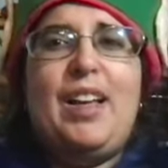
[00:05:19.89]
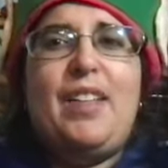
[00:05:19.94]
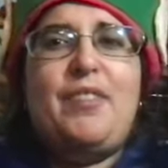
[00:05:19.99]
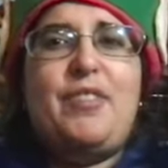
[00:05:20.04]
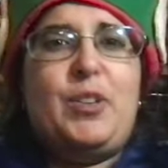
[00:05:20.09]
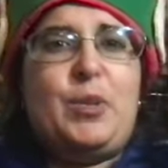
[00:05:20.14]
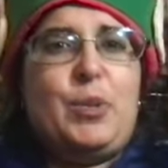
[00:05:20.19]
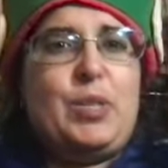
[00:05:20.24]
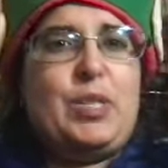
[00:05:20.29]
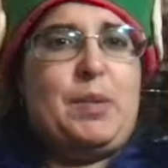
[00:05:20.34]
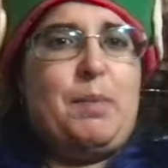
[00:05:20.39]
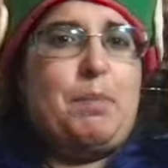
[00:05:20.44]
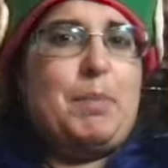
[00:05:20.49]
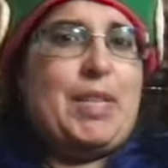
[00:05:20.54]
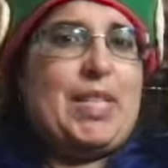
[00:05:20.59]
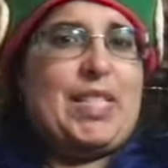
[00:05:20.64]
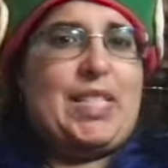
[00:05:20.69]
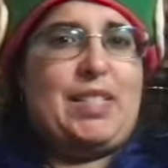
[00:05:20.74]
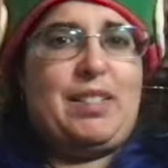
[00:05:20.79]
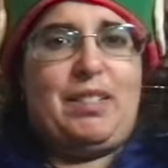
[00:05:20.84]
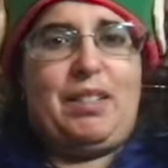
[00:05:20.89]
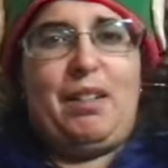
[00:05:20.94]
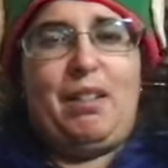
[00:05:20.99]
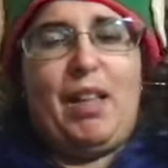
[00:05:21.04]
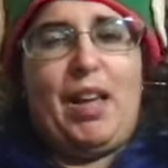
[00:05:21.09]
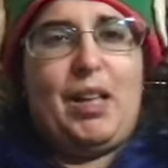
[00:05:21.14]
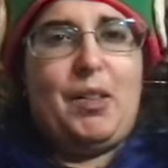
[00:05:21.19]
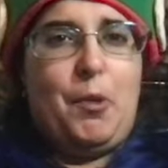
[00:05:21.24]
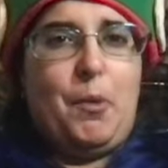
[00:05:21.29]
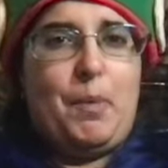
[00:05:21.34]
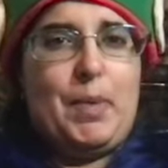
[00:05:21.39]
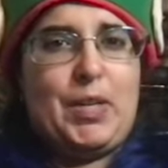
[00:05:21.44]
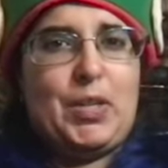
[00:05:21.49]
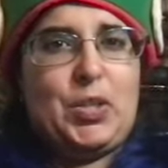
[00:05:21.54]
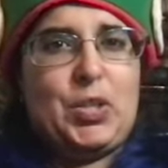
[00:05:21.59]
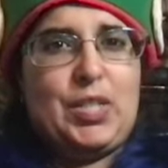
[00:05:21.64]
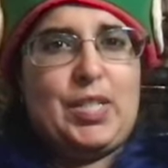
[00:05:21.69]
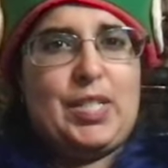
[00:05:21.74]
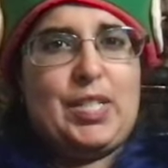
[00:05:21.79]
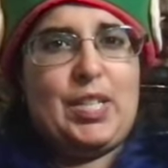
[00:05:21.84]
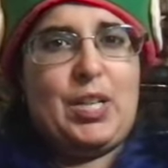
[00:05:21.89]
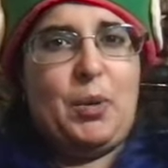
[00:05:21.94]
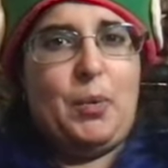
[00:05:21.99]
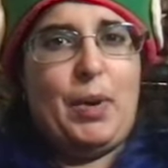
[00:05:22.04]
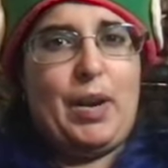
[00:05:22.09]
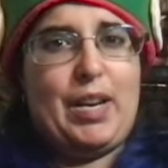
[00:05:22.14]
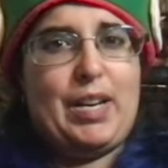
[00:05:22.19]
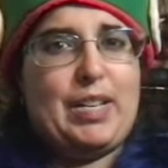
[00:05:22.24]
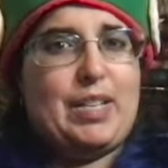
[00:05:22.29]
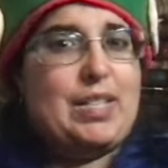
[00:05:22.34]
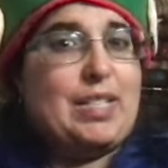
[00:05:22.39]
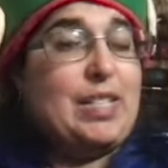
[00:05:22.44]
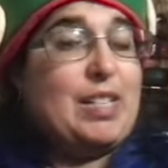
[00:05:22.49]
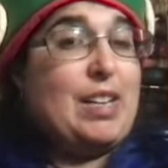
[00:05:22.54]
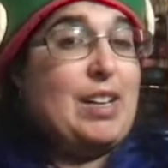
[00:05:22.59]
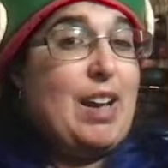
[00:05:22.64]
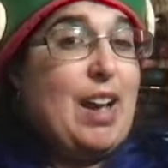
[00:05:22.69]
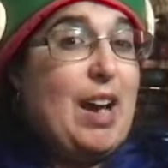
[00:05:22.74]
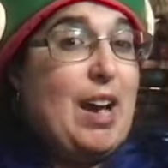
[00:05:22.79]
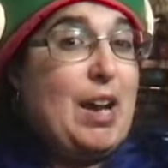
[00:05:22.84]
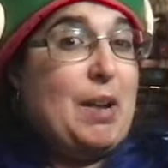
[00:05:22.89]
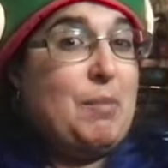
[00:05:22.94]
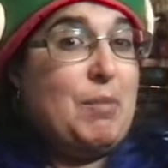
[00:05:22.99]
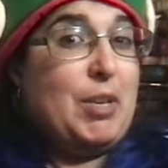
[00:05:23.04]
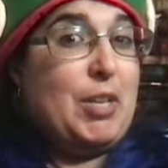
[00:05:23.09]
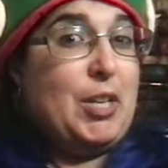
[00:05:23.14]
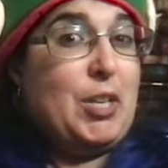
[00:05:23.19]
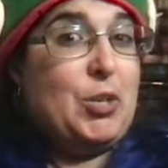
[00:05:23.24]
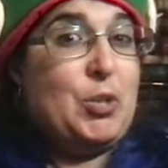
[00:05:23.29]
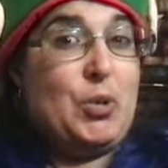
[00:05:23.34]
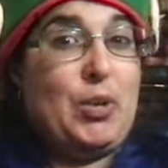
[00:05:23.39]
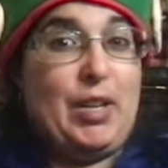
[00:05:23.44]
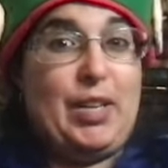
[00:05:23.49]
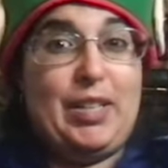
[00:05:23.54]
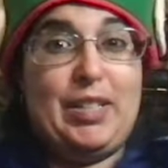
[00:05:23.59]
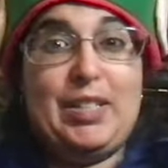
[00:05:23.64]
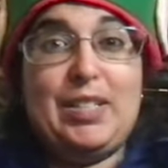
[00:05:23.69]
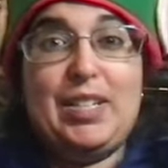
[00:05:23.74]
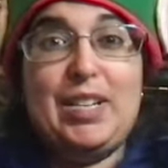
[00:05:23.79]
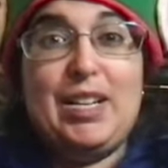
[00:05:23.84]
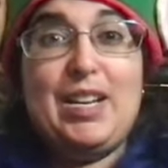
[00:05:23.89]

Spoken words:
There's some mystical elements to it. I'm really intrigued.